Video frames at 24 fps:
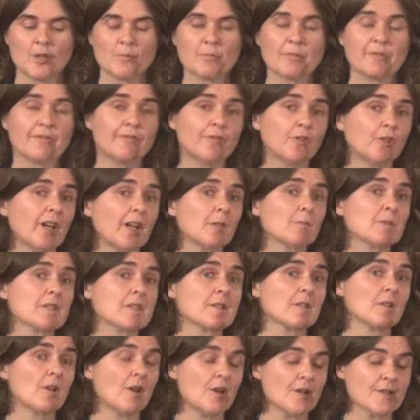Before I was
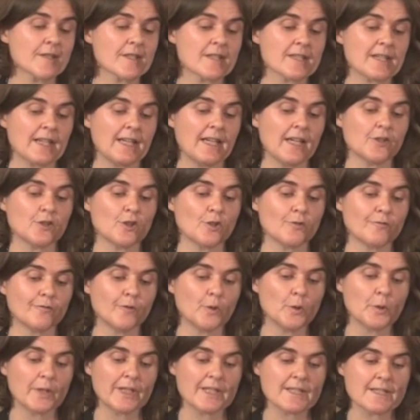lost, I had no
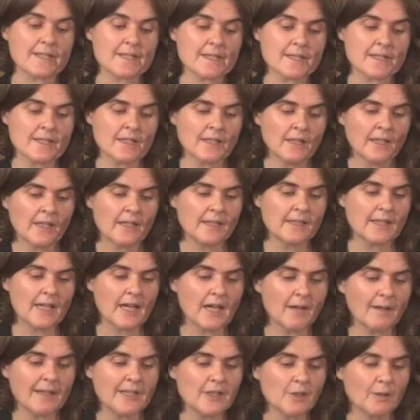voice.
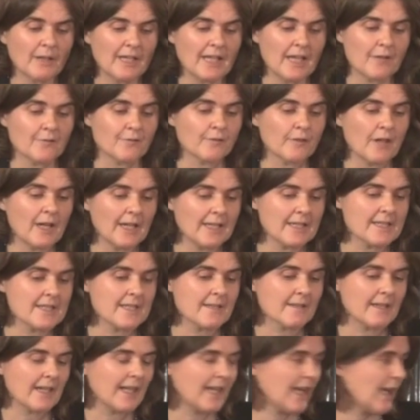Now I know I have rights
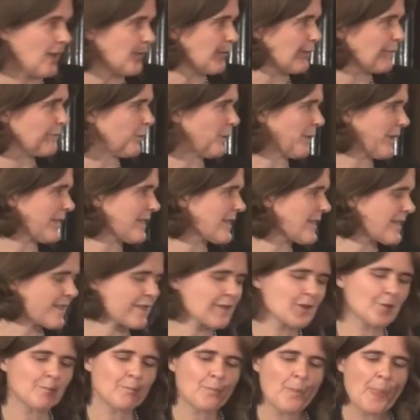and that I have a
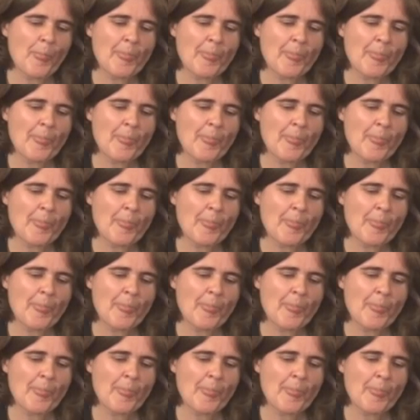voice.